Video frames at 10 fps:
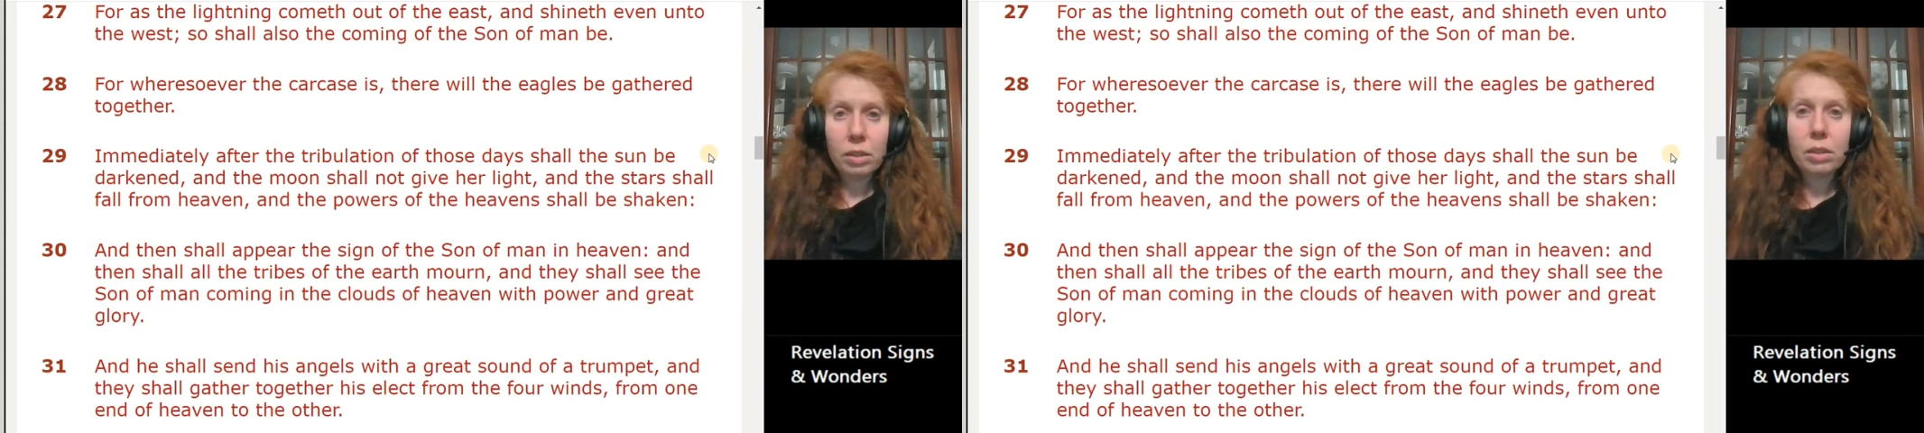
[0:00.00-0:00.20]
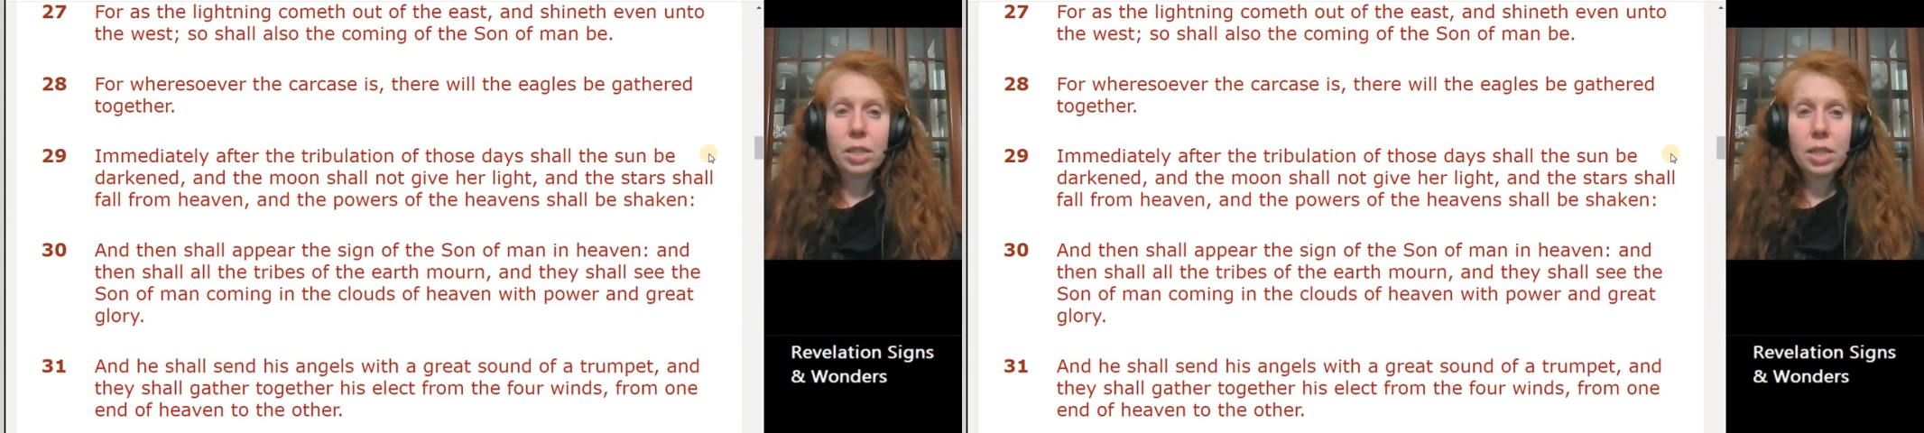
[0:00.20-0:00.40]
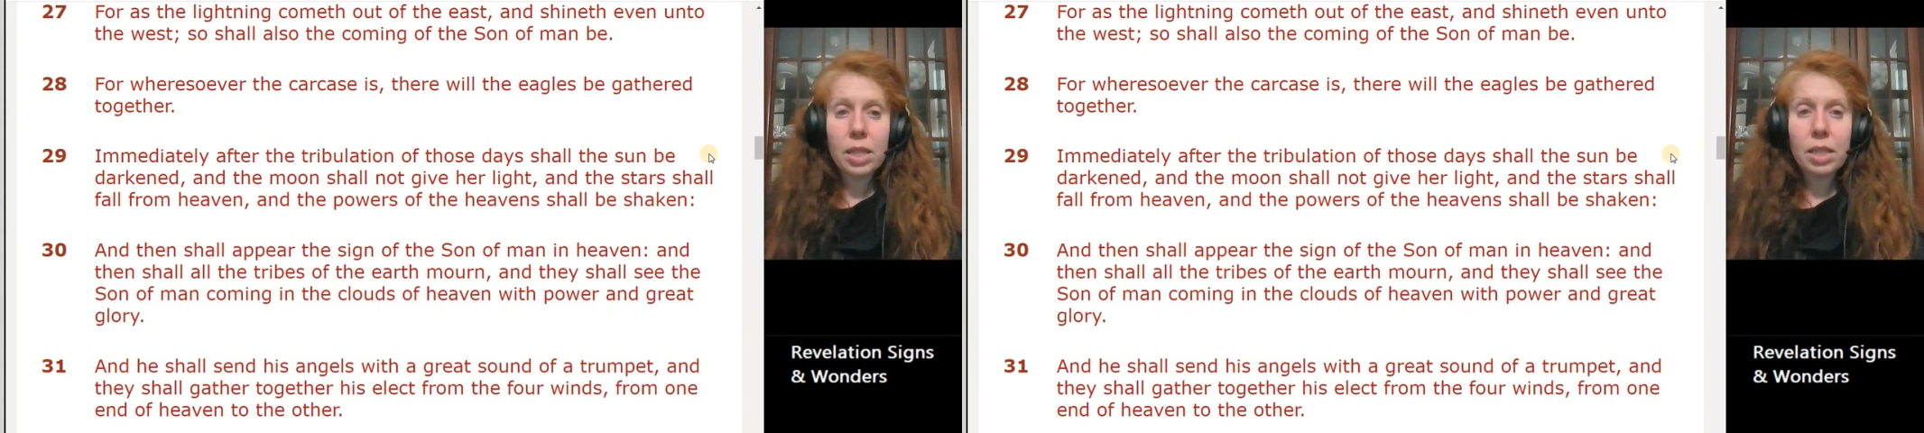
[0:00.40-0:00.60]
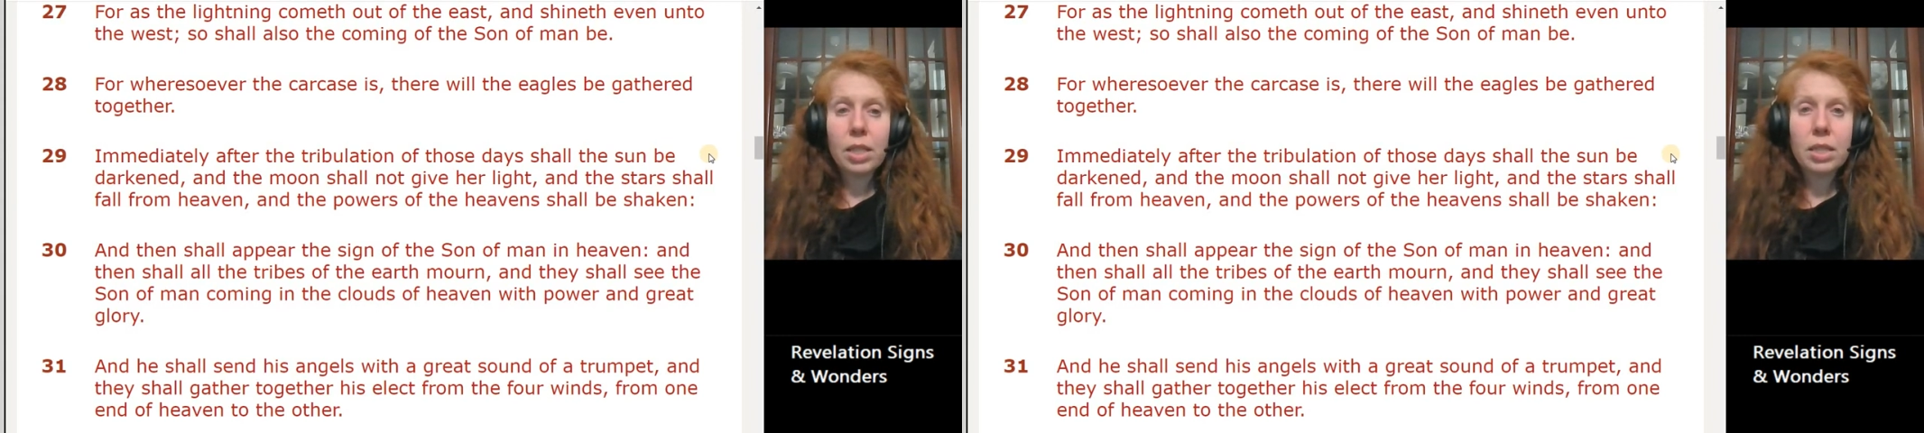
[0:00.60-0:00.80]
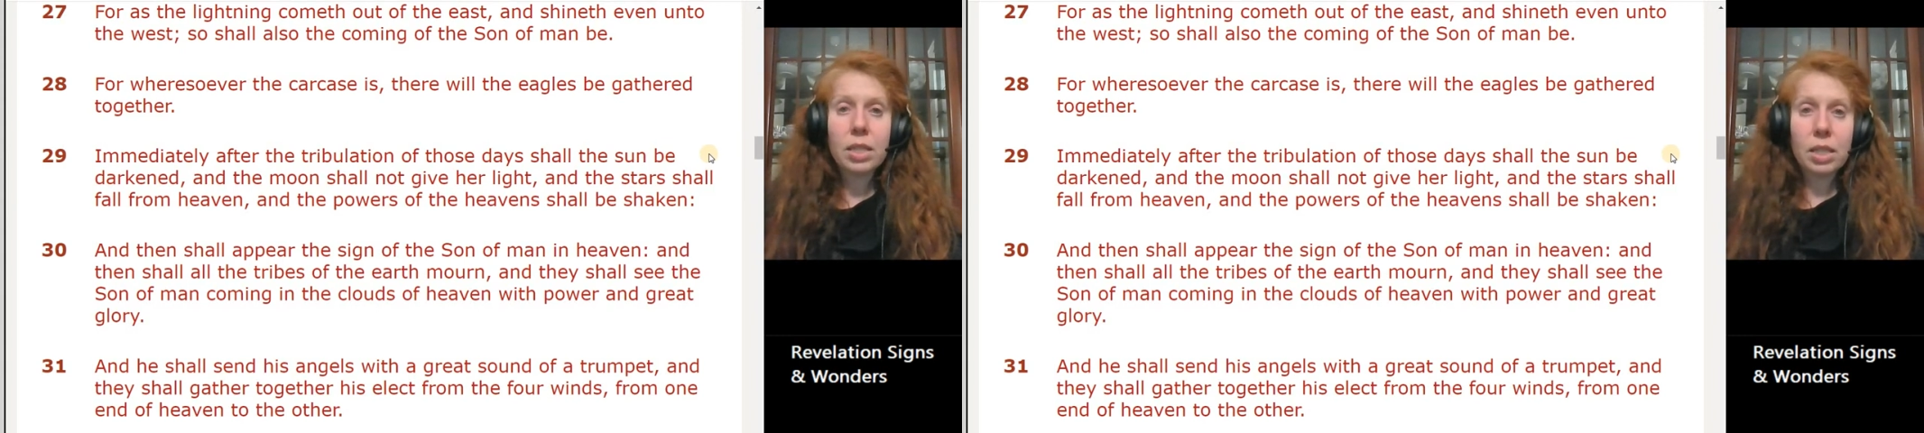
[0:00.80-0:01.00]
see
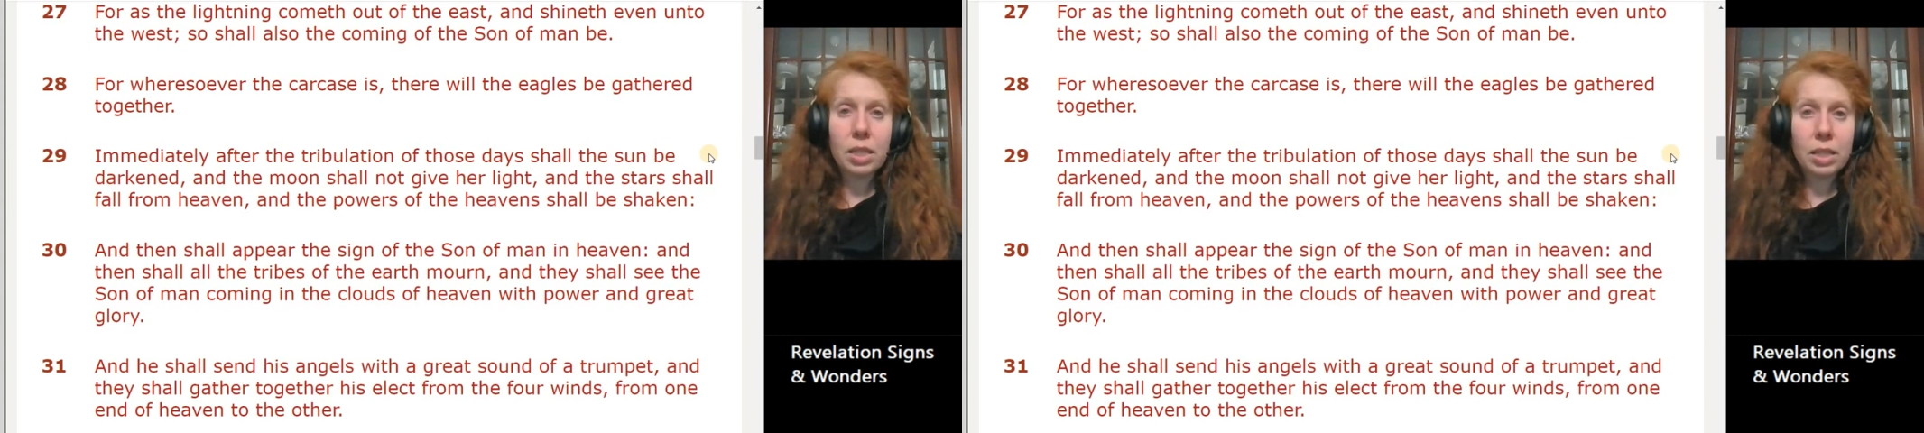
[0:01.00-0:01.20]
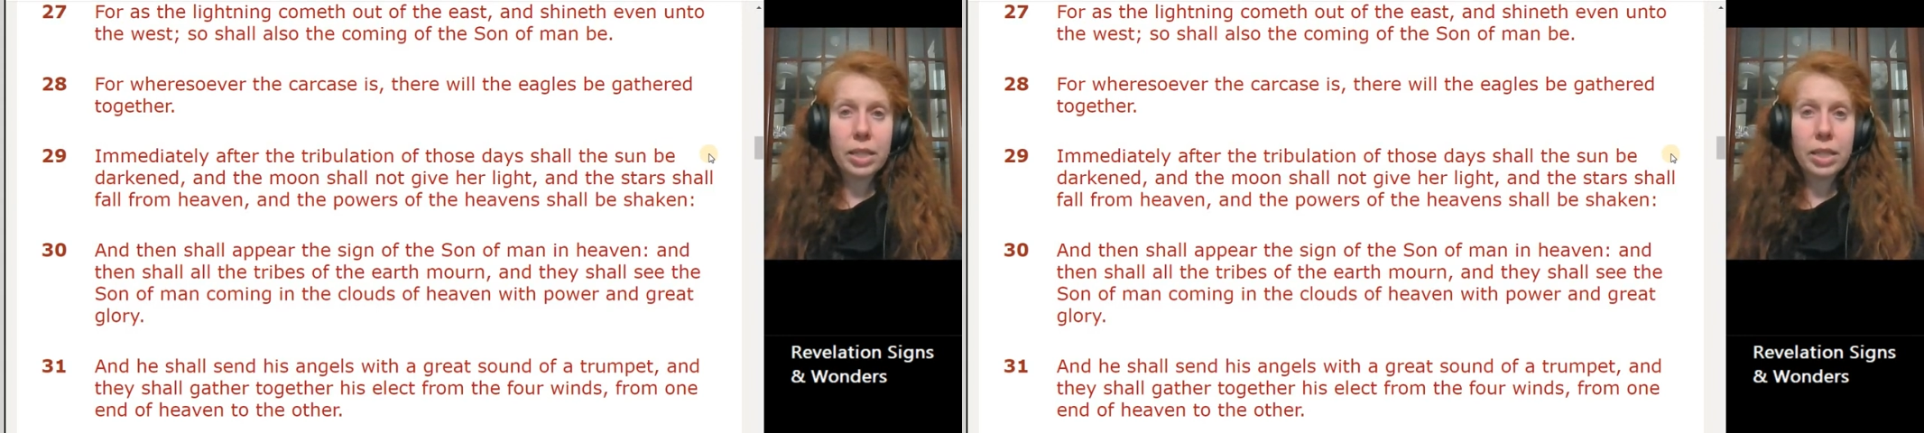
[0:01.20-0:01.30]
these things